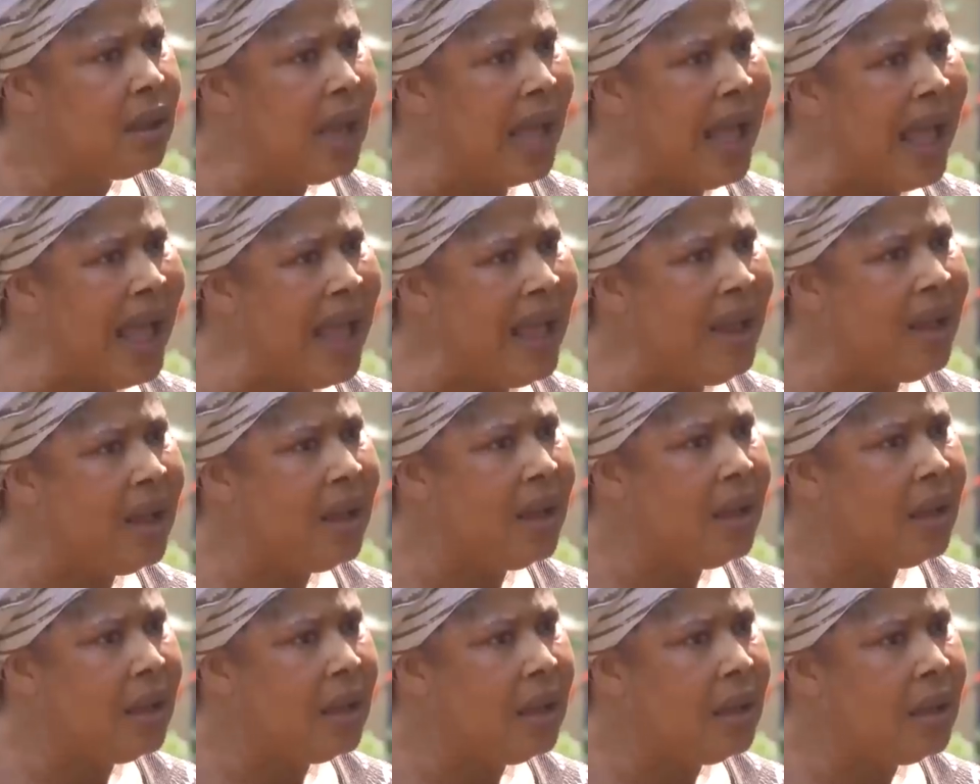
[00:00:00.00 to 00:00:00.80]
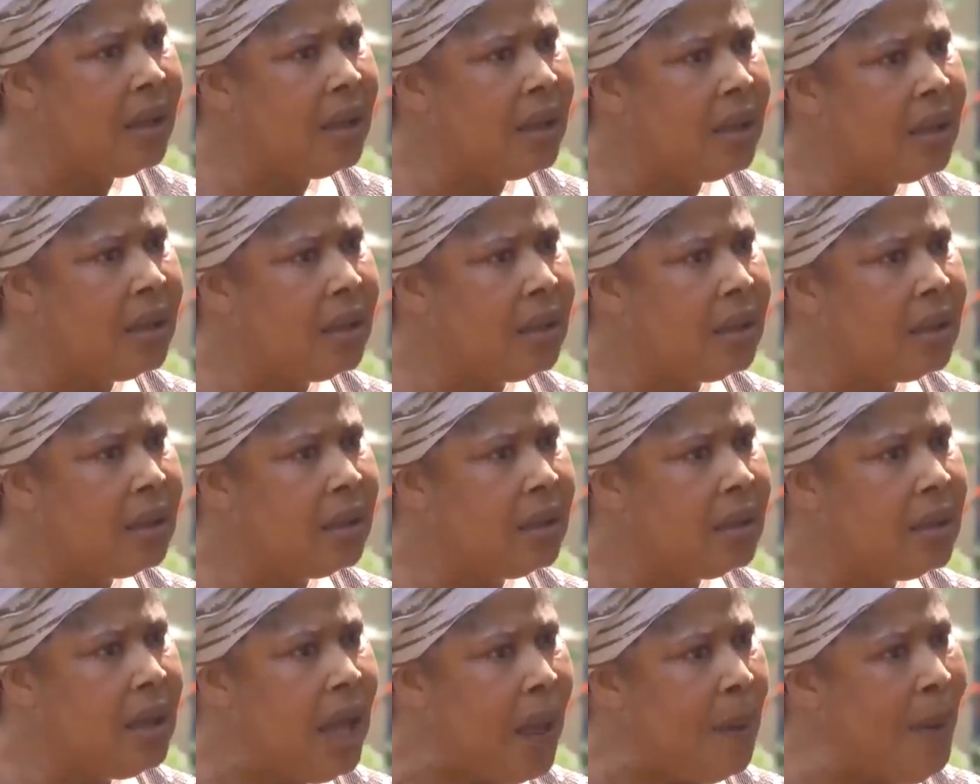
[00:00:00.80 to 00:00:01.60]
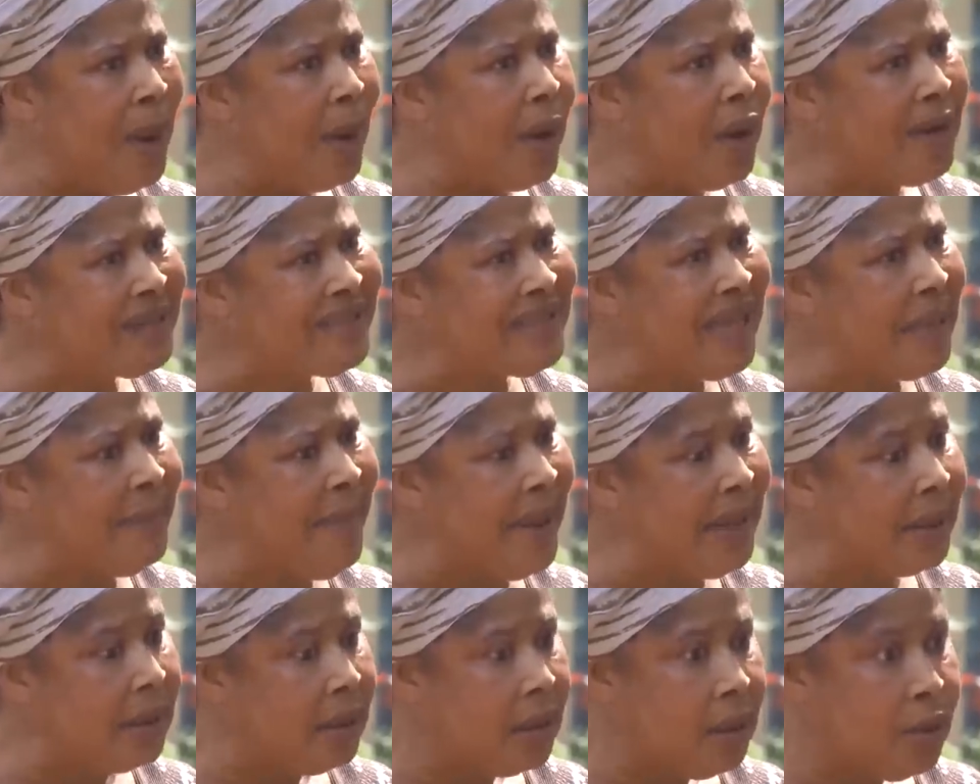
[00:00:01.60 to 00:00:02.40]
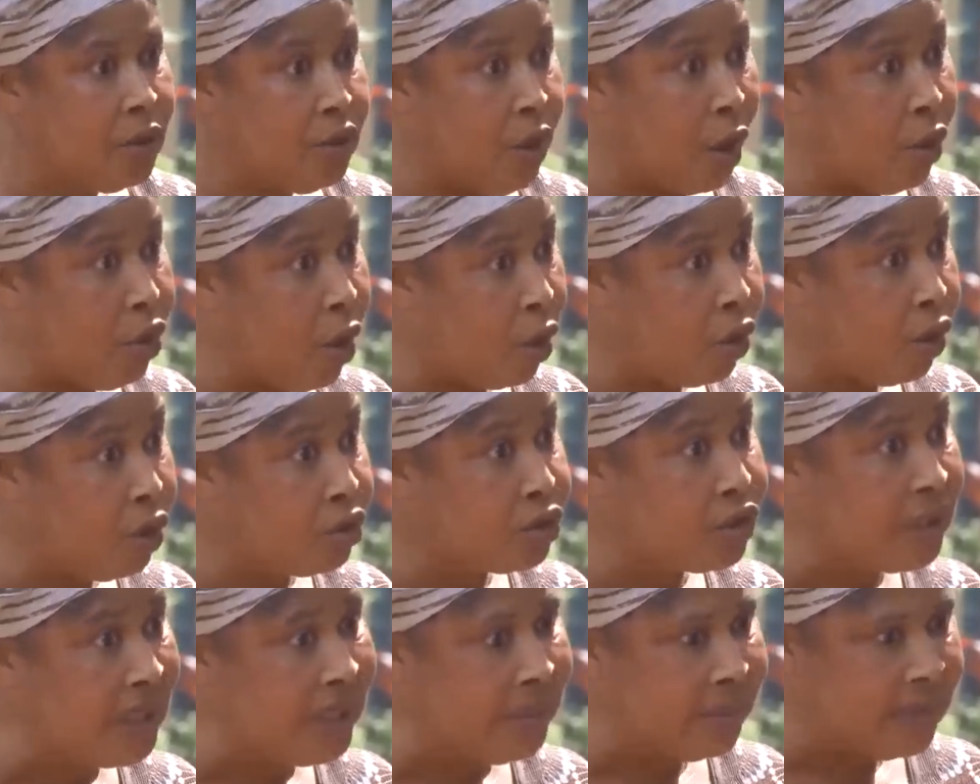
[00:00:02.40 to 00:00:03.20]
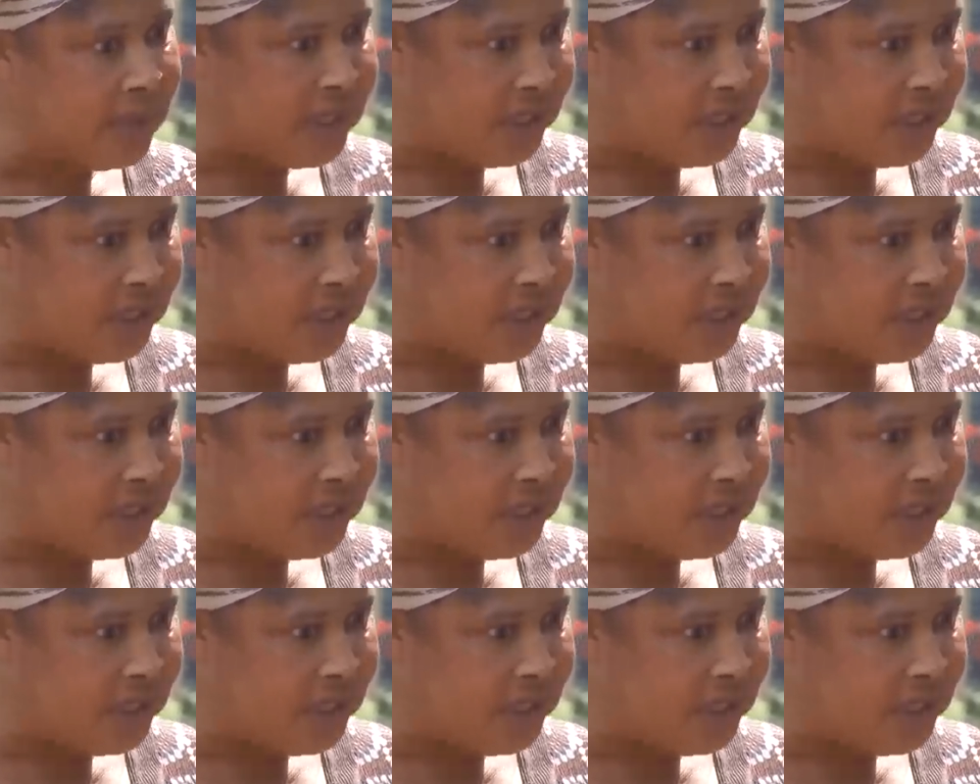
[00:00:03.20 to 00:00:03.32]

Huh? Of course, don't go close to him.